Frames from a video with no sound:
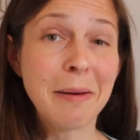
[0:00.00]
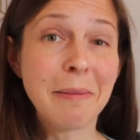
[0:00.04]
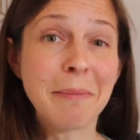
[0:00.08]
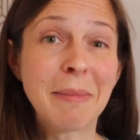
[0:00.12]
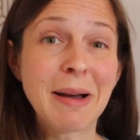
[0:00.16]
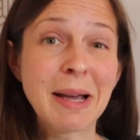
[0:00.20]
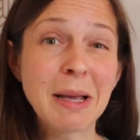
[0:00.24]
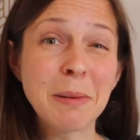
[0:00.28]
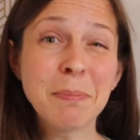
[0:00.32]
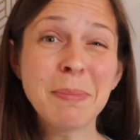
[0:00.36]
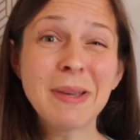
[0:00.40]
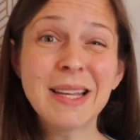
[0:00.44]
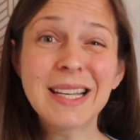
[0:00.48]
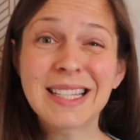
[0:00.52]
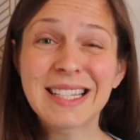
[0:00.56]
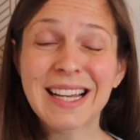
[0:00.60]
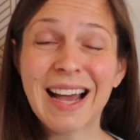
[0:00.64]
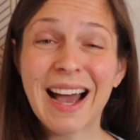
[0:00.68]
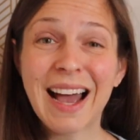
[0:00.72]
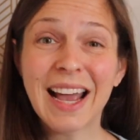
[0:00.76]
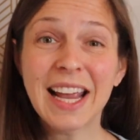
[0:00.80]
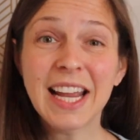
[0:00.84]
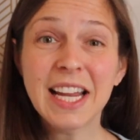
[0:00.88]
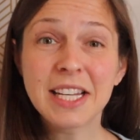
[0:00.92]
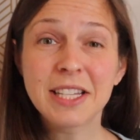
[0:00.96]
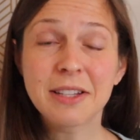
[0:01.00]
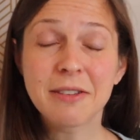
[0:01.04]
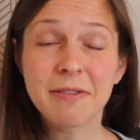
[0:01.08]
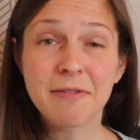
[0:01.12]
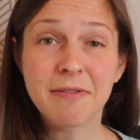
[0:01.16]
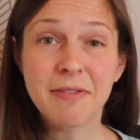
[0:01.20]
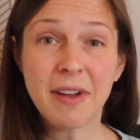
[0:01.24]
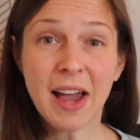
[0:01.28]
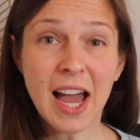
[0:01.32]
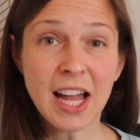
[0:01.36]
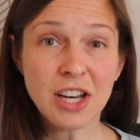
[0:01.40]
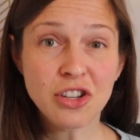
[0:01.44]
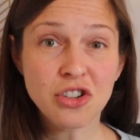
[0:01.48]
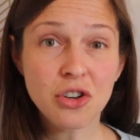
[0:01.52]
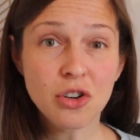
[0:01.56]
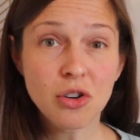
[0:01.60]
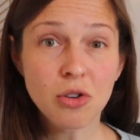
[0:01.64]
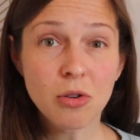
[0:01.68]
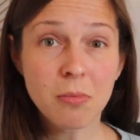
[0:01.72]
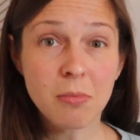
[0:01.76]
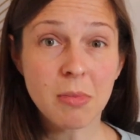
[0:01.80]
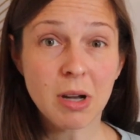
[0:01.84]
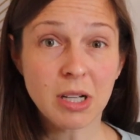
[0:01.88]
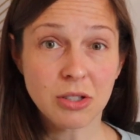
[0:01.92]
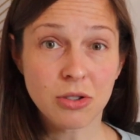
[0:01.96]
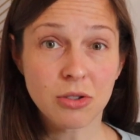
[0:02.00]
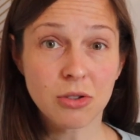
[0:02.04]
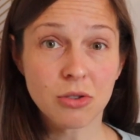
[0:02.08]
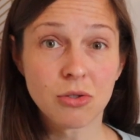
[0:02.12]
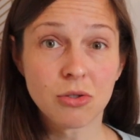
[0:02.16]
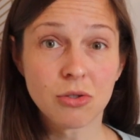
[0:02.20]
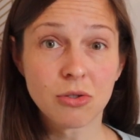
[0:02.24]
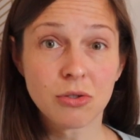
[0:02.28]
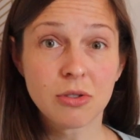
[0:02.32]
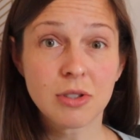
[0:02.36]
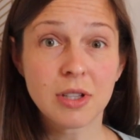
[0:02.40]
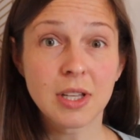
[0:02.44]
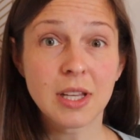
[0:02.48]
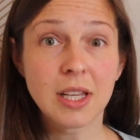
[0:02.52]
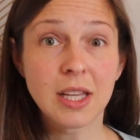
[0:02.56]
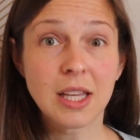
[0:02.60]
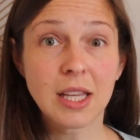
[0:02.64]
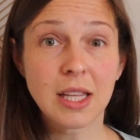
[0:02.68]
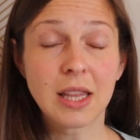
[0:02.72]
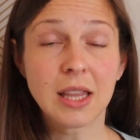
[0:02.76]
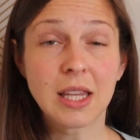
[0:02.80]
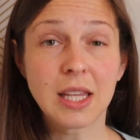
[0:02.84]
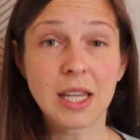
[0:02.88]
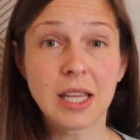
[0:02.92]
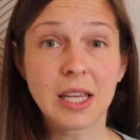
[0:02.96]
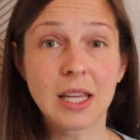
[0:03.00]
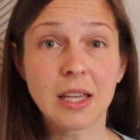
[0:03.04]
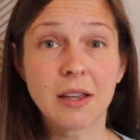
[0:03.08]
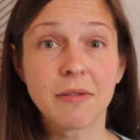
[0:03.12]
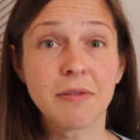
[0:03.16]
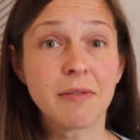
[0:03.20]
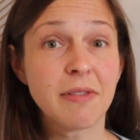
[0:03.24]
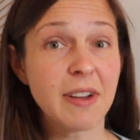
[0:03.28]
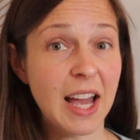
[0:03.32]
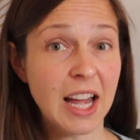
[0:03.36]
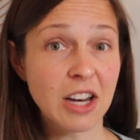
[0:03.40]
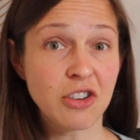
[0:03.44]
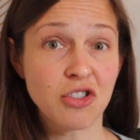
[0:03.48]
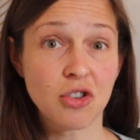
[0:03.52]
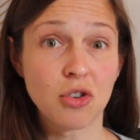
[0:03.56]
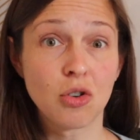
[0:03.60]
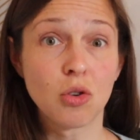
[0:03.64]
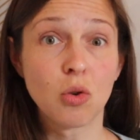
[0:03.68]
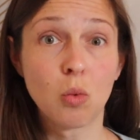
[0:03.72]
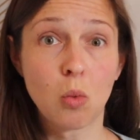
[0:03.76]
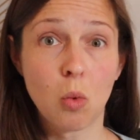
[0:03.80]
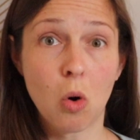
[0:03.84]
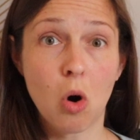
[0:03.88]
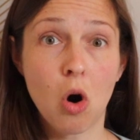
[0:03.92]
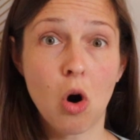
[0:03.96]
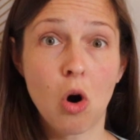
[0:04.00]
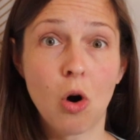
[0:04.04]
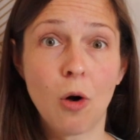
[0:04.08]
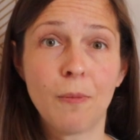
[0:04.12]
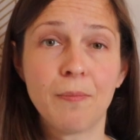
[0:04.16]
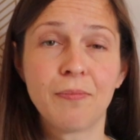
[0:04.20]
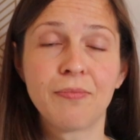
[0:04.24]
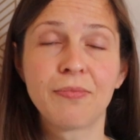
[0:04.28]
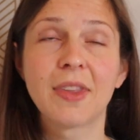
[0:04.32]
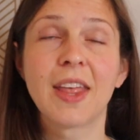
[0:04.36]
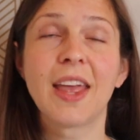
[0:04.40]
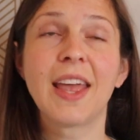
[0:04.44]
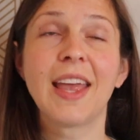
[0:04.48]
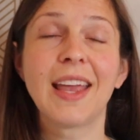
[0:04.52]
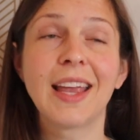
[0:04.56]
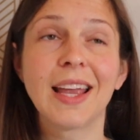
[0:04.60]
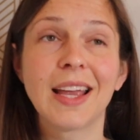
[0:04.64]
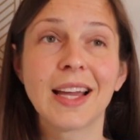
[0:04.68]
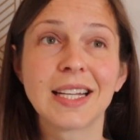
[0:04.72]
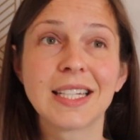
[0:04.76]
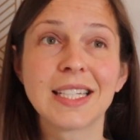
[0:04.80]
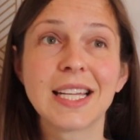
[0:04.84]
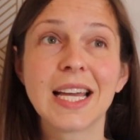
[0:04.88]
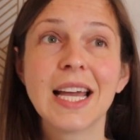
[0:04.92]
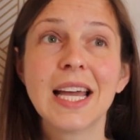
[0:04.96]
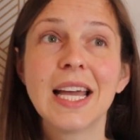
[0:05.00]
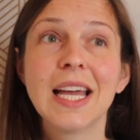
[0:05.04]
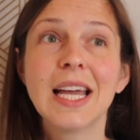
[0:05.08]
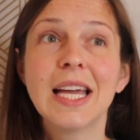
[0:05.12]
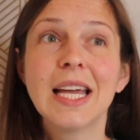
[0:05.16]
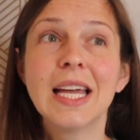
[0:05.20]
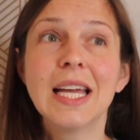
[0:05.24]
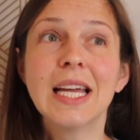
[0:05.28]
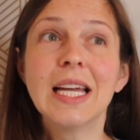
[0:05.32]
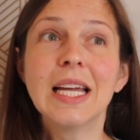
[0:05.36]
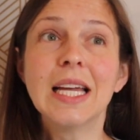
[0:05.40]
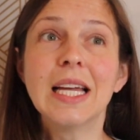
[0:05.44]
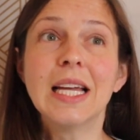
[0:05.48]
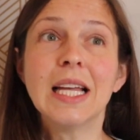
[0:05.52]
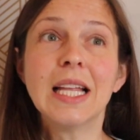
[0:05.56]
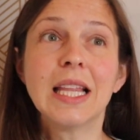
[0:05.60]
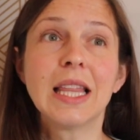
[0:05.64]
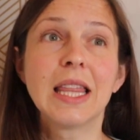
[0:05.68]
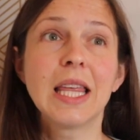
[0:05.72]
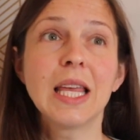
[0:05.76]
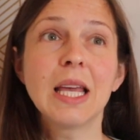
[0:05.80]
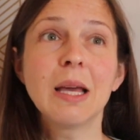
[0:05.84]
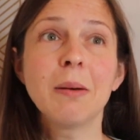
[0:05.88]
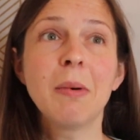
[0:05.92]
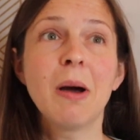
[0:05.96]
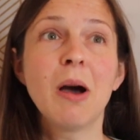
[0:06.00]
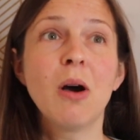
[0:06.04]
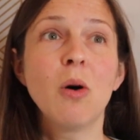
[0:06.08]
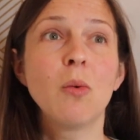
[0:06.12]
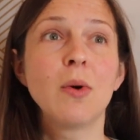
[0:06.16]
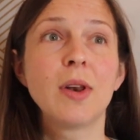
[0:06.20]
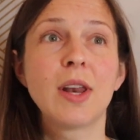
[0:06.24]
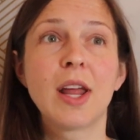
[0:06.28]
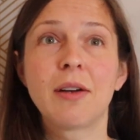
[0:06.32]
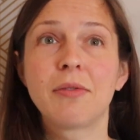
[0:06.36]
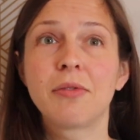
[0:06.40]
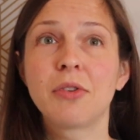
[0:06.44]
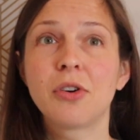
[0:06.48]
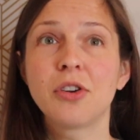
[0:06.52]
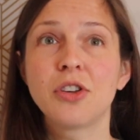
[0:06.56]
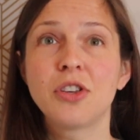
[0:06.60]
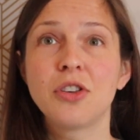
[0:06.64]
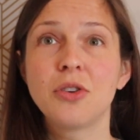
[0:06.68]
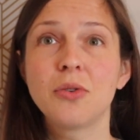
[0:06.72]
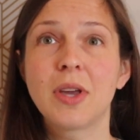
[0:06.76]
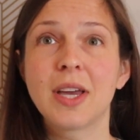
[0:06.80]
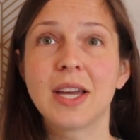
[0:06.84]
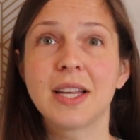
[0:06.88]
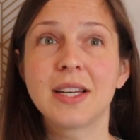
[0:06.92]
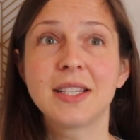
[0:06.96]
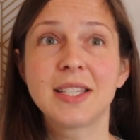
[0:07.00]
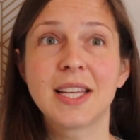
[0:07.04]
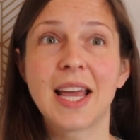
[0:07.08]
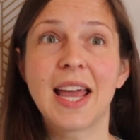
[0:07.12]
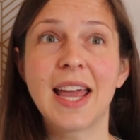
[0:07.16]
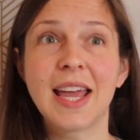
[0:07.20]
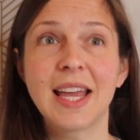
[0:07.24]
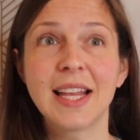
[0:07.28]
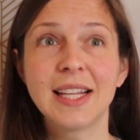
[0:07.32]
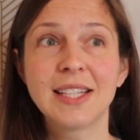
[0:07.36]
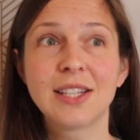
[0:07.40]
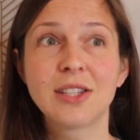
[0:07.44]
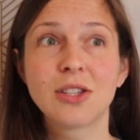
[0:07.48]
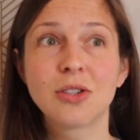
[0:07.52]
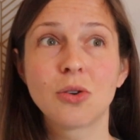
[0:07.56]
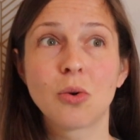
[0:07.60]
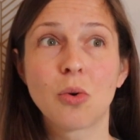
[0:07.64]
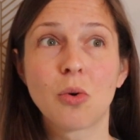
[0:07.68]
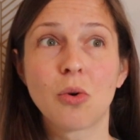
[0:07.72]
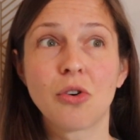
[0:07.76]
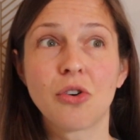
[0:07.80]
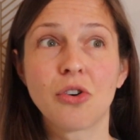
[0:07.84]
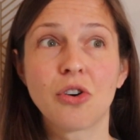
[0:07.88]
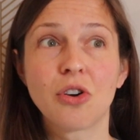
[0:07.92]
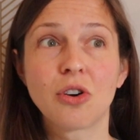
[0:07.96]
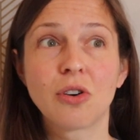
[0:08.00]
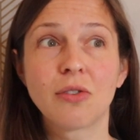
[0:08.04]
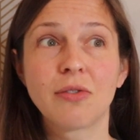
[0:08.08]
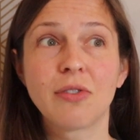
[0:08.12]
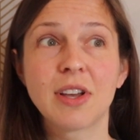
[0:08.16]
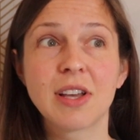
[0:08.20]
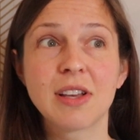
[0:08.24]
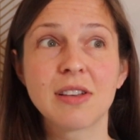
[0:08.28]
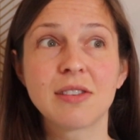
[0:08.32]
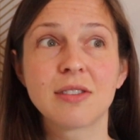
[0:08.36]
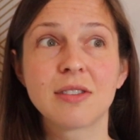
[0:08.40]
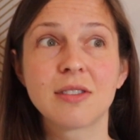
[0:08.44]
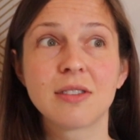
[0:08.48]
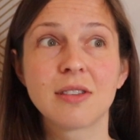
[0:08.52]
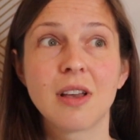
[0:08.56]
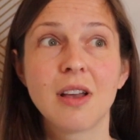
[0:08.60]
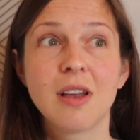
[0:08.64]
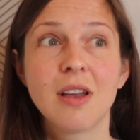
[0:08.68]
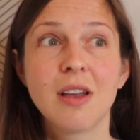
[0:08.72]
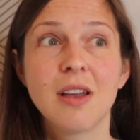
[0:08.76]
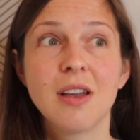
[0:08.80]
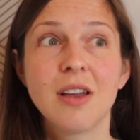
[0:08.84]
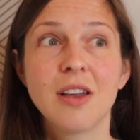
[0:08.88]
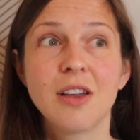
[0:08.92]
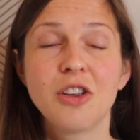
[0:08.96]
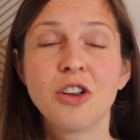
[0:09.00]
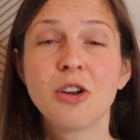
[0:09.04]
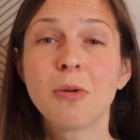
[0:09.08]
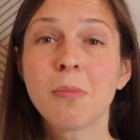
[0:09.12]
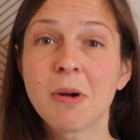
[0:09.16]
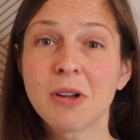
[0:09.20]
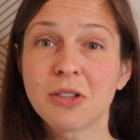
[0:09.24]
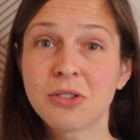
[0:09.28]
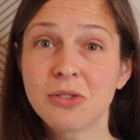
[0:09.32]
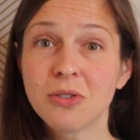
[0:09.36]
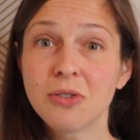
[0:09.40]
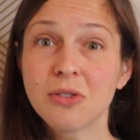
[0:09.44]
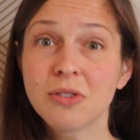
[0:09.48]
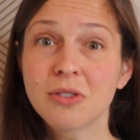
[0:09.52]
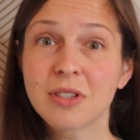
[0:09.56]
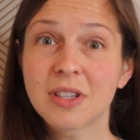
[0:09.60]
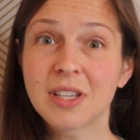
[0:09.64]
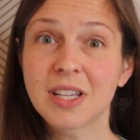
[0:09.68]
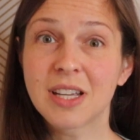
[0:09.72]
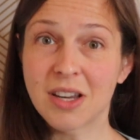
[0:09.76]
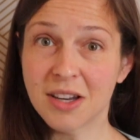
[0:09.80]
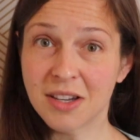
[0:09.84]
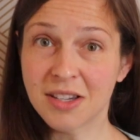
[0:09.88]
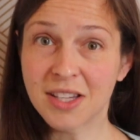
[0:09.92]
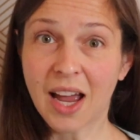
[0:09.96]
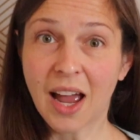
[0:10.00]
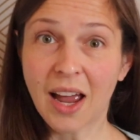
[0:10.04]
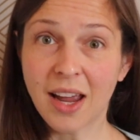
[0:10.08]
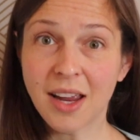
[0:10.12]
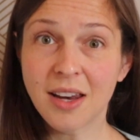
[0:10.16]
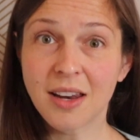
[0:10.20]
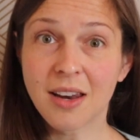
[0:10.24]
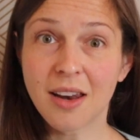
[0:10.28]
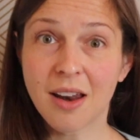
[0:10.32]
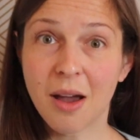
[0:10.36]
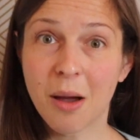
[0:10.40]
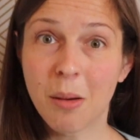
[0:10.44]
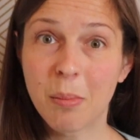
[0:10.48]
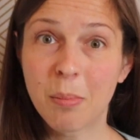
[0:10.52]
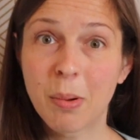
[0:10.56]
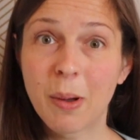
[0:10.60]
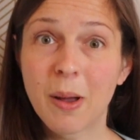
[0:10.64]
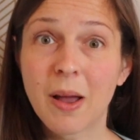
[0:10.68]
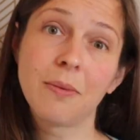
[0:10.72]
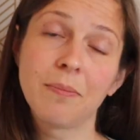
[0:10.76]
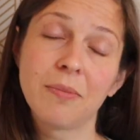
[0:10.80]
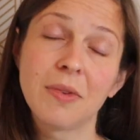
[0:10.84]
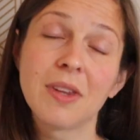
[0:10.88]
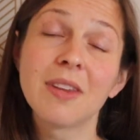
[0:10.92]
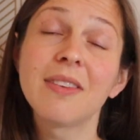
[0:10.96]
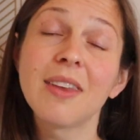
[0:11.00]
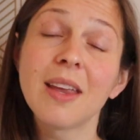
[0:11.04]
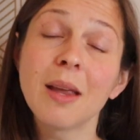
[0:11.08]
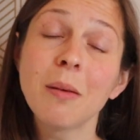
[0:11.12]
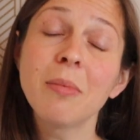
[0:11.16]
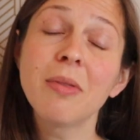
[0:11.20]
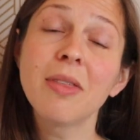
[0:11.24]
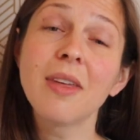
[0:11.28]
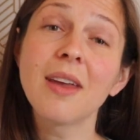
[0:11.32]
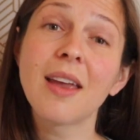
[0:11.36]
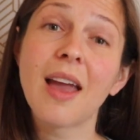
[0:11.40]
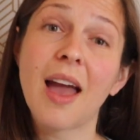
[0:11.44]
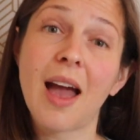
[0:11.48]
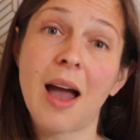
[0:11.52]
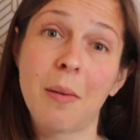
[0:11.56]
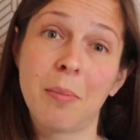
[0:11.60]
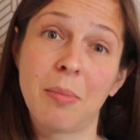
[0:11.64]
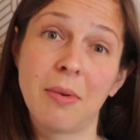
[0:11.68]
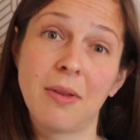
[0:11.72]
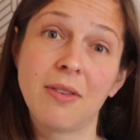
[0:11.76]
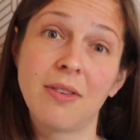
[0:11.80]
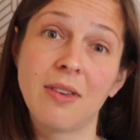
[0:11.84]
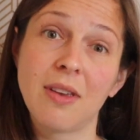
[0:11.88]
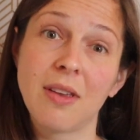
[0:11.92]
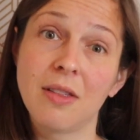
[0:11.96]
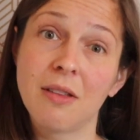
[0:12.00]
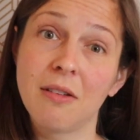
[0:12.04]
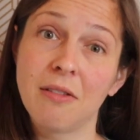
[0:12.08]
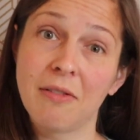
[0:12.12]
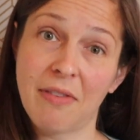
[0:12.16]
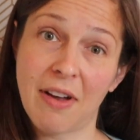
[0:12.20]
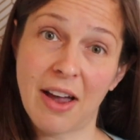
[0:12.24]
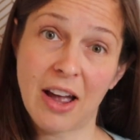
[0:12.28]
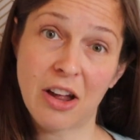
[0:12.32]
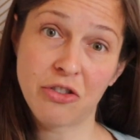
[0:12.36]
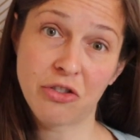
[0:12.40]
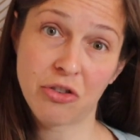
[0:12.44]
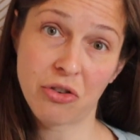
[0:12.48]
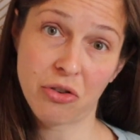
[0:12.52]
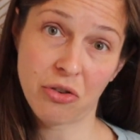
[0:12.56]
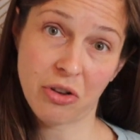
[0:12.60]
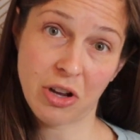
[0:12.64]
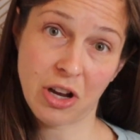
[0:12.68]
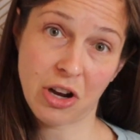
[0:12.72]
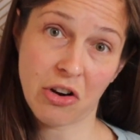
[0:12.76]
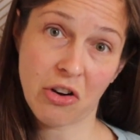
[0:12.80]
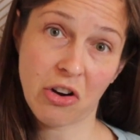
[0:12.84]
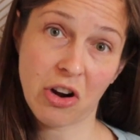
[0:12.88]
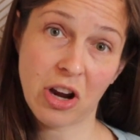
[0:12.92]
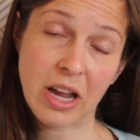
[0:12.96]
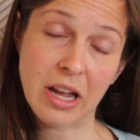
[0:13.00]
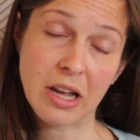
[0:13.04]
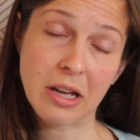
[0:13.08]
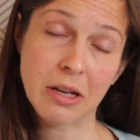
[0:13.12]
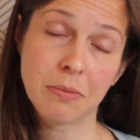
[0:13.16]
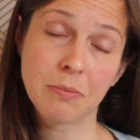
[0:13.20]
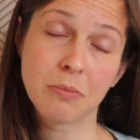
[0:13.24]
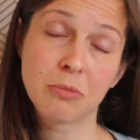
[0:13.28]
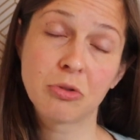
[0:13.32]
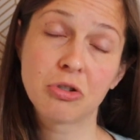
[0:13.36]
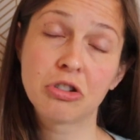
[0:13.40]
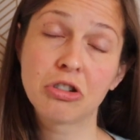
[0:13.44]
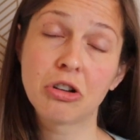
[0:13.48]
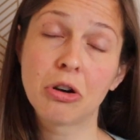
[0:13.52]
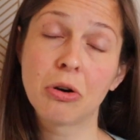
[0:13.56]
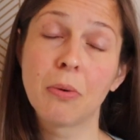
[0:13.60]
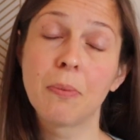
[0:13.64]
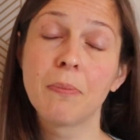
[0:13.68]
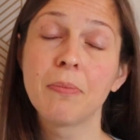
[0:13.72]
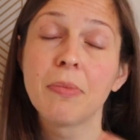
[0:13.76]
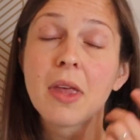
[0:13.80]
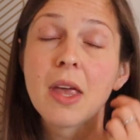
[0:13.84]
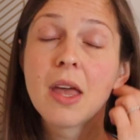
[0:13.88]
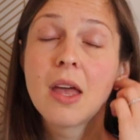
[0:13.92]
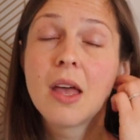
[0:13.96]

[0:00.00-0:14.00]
might be tight vaginal muscles in the vaginal wall. And think about whenever you get tense or nervous, your muscles can tighten up. The same thing happens in the vaginal area. So